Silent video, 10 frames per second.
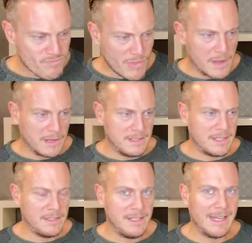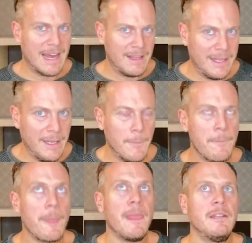and I said to you, Callie,
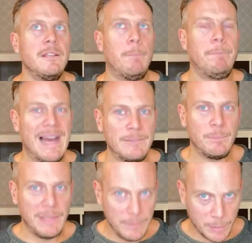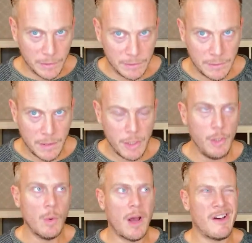do bad people
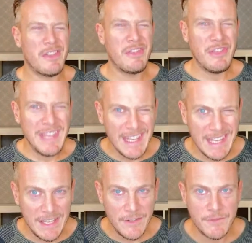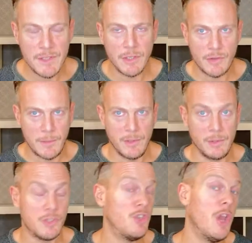who are thieves and
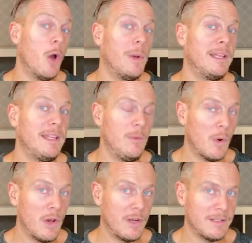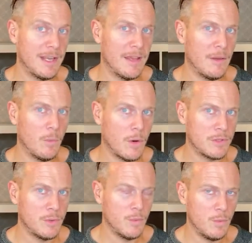criminals knowingly work together,
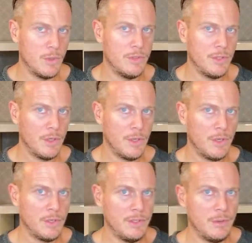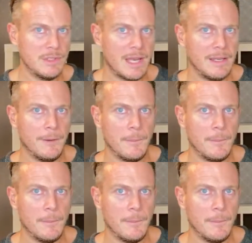what would you say?